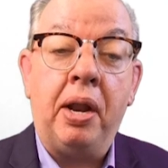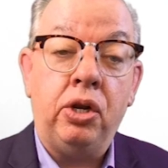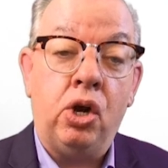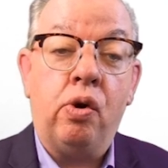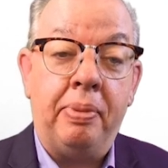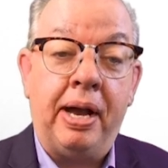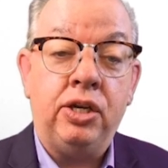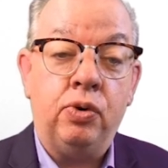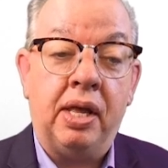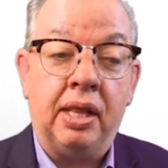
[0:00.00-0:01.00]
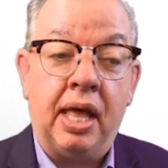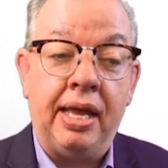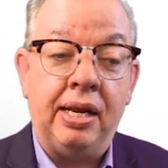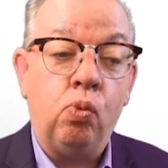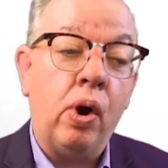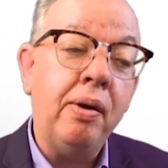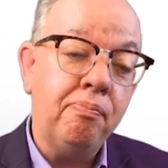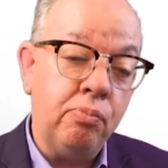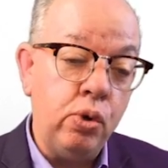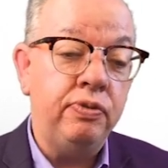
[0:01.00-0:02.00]
to know about you online and what
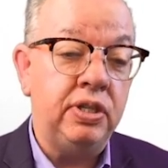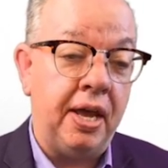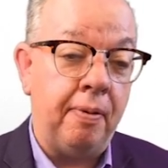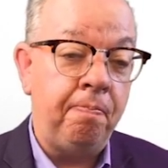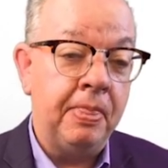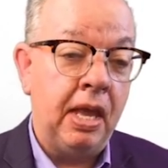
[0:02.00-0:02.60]
moves them,